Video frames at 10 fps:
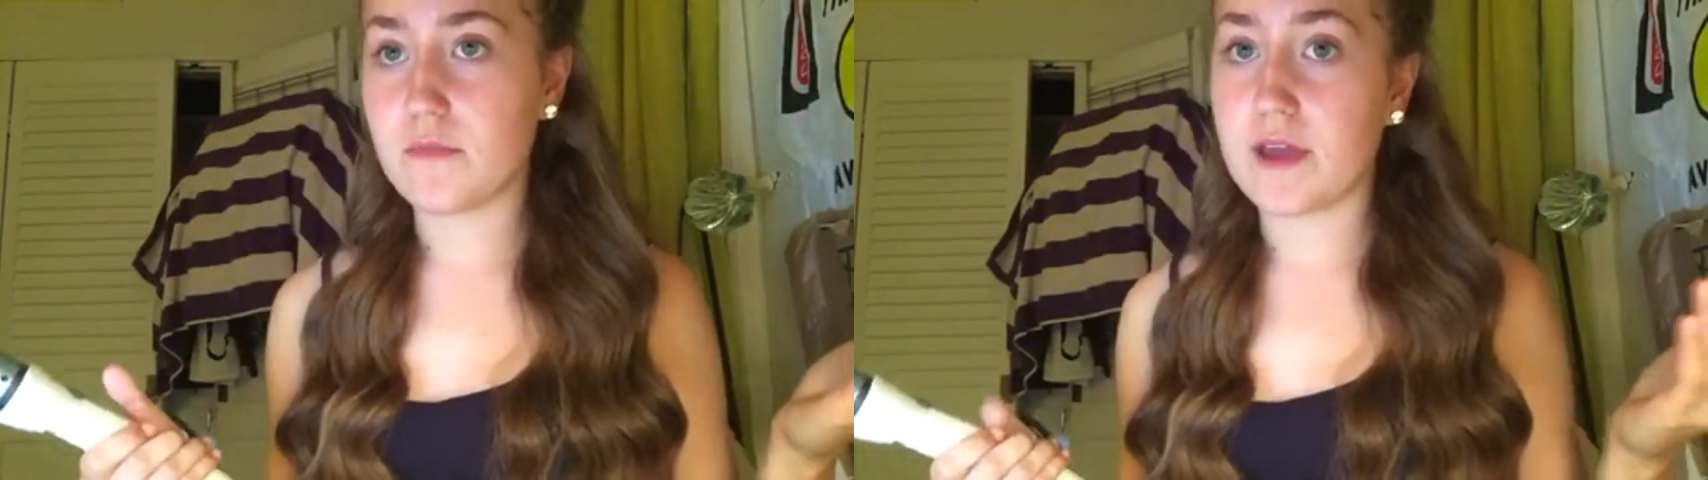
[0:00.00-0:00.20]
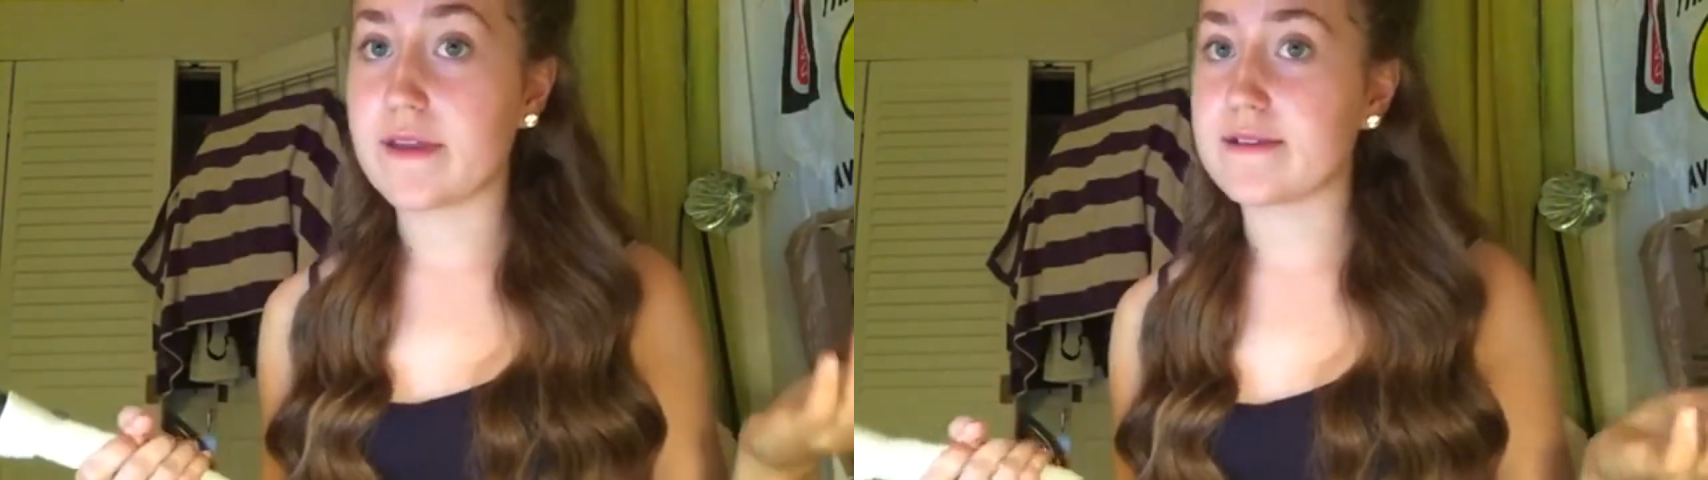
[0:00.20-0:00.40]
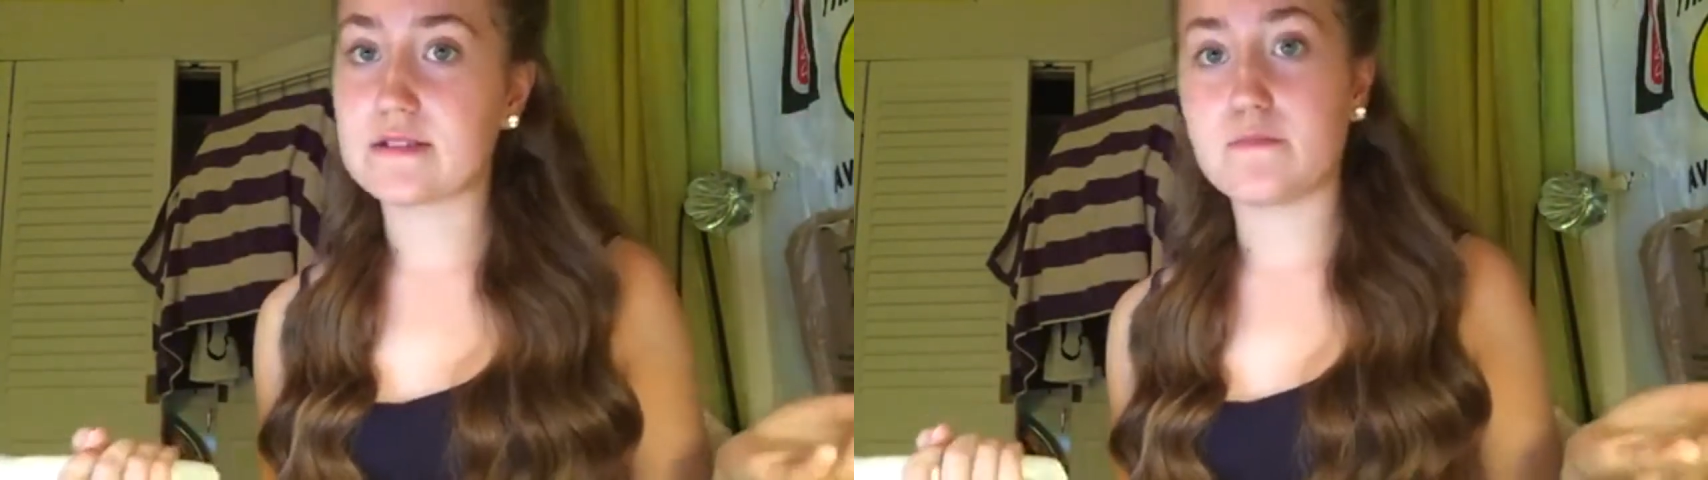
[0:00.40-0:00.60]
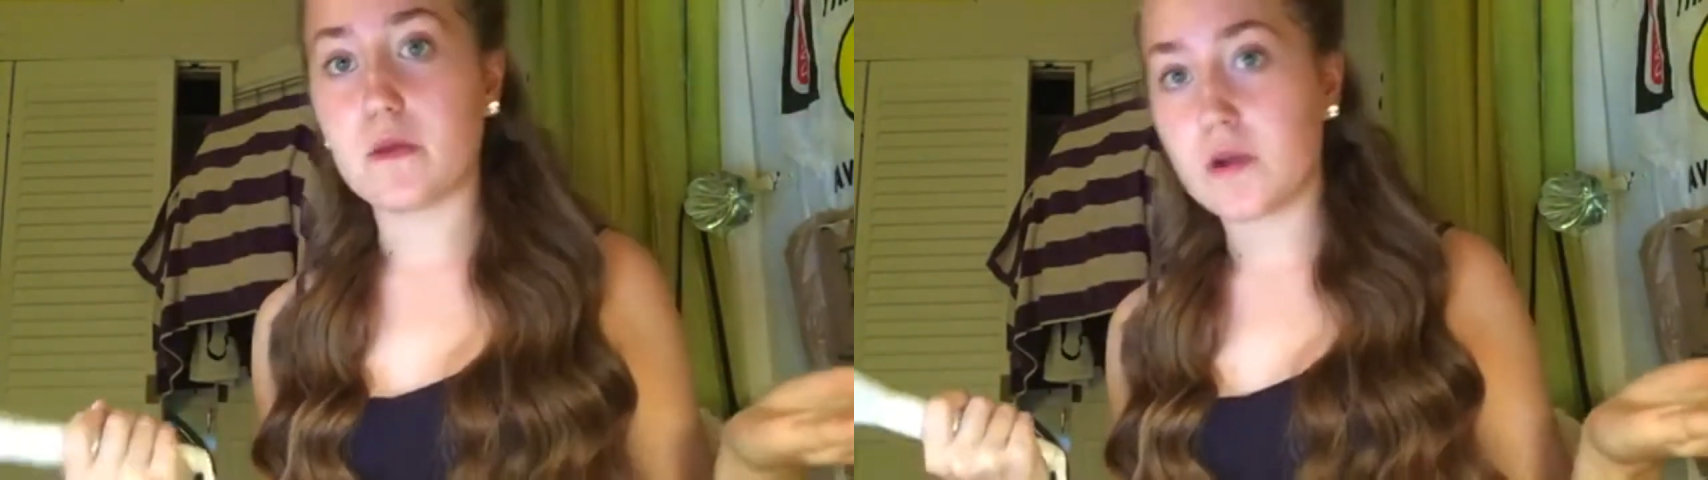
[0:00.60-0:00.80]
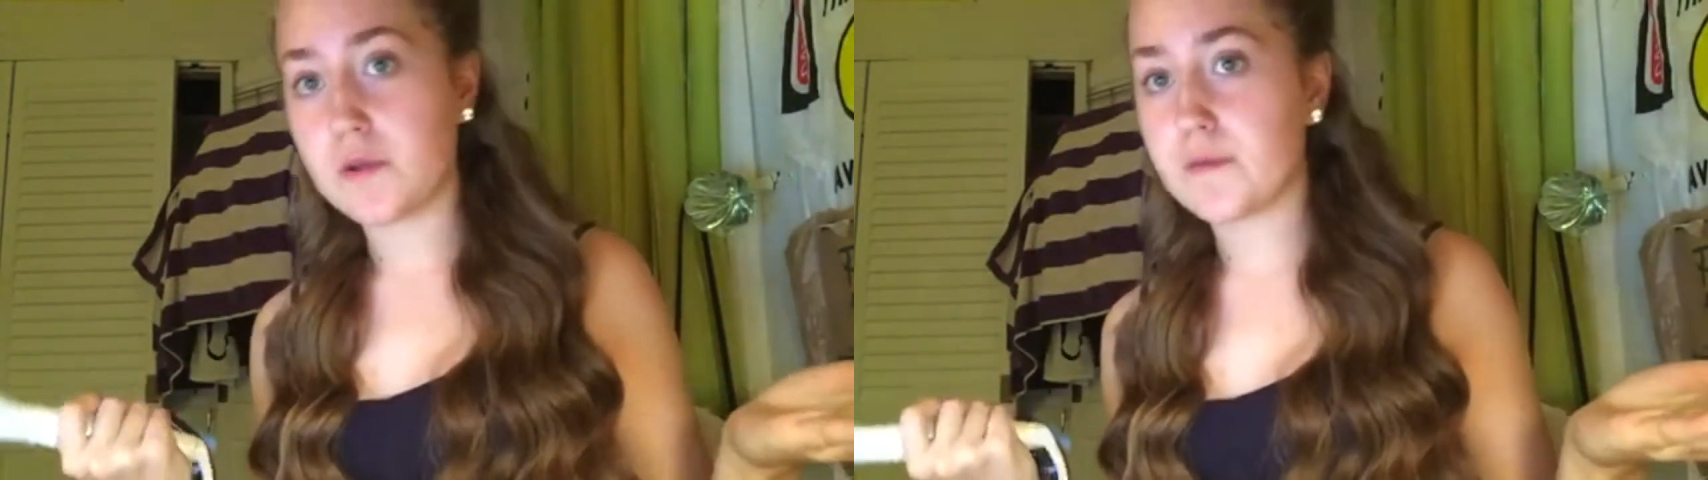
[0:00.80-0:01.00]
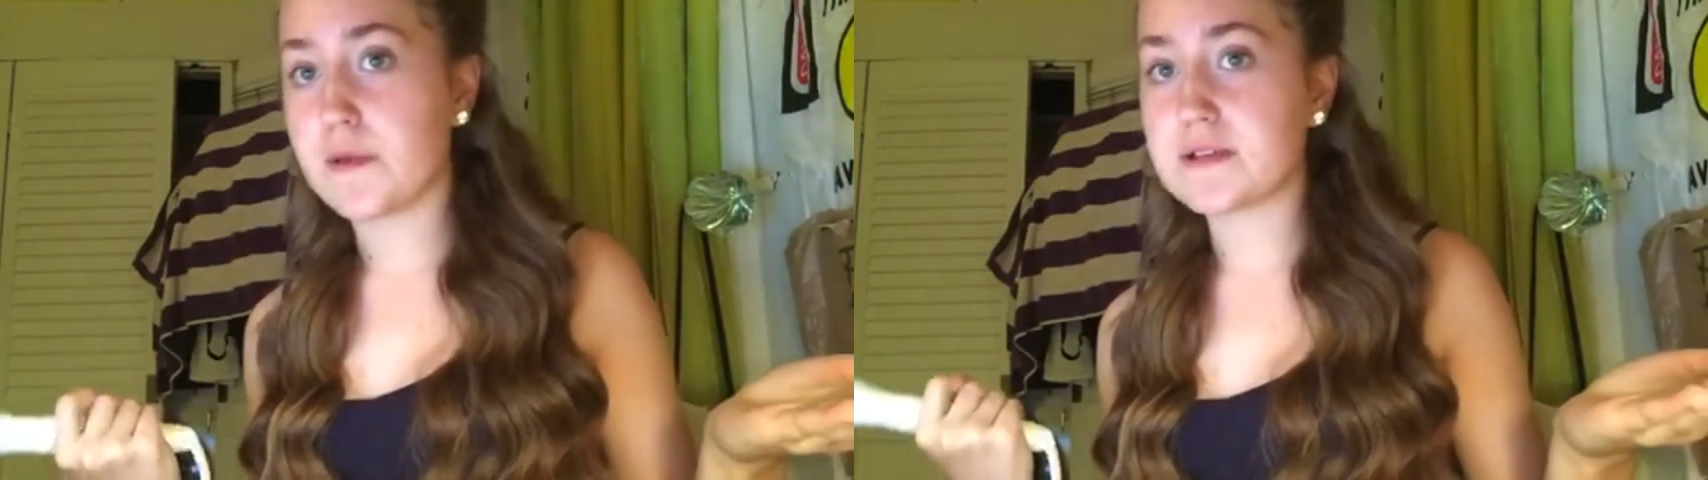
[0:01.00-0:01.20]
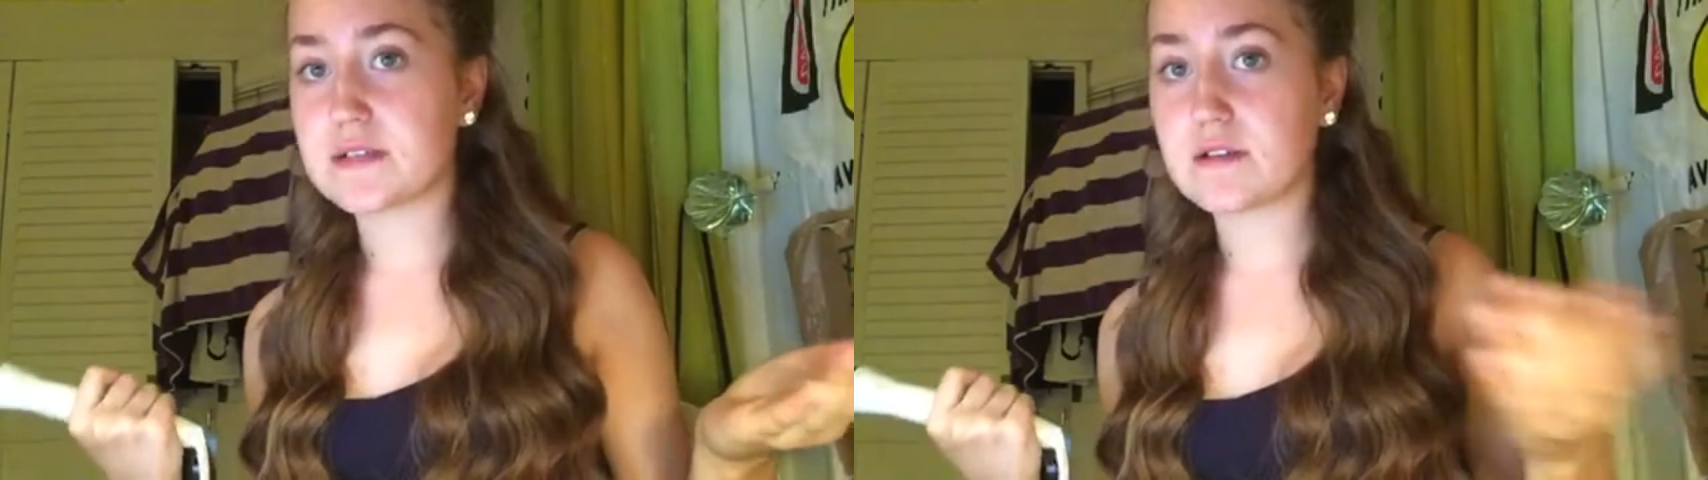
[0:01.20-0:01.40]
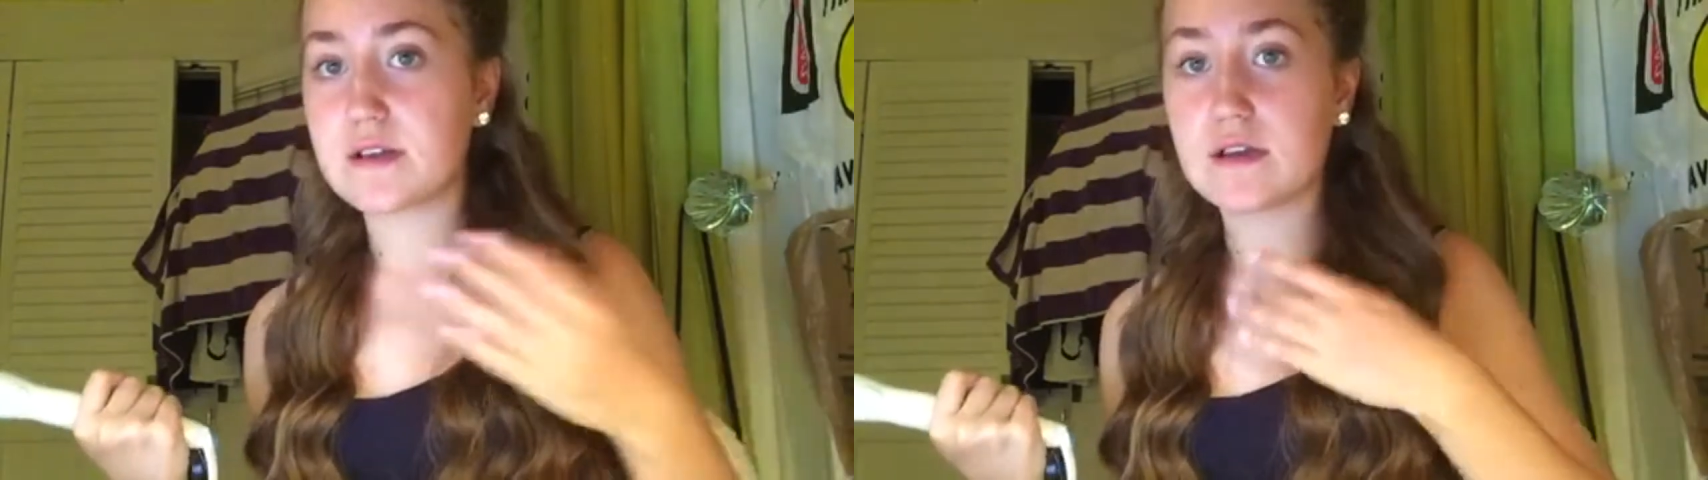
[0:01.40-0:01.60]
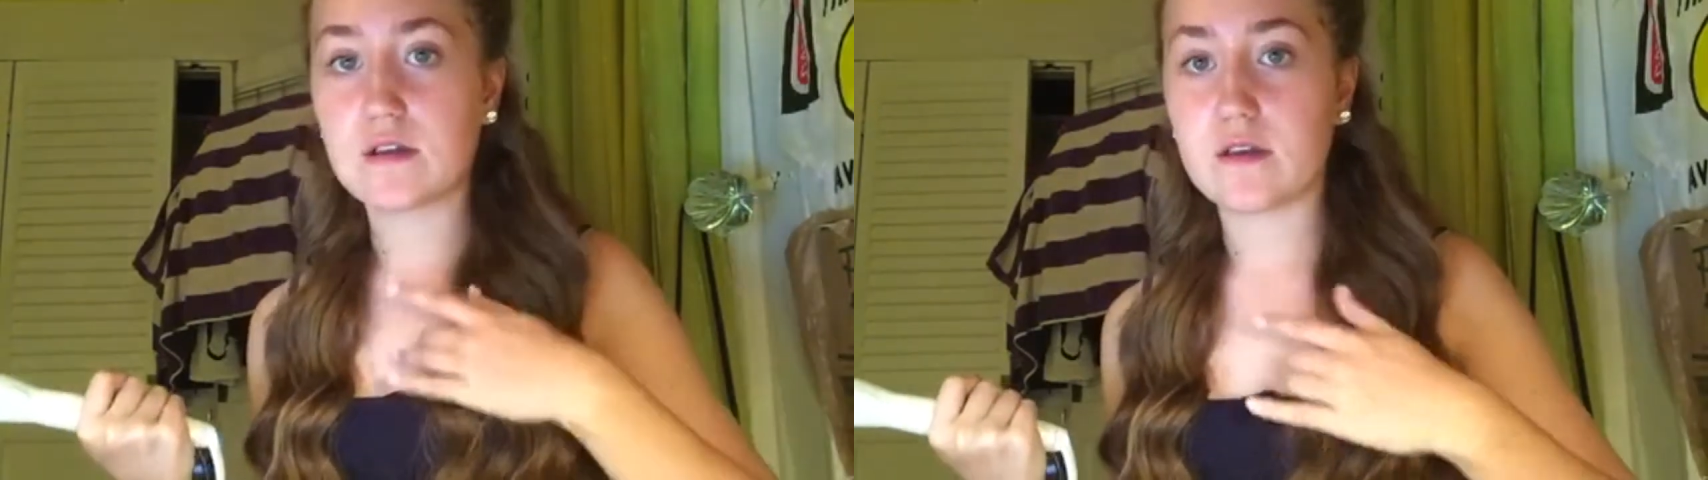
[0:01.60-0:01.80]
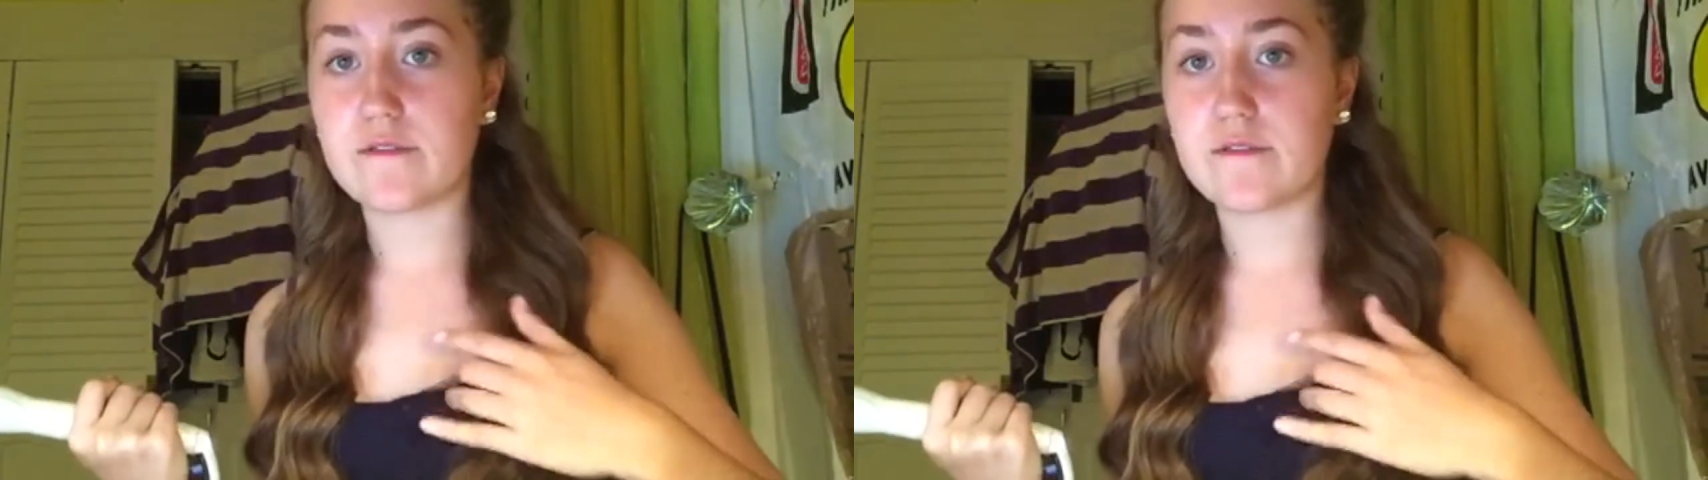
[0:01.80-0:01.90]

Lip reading: and it's burned basically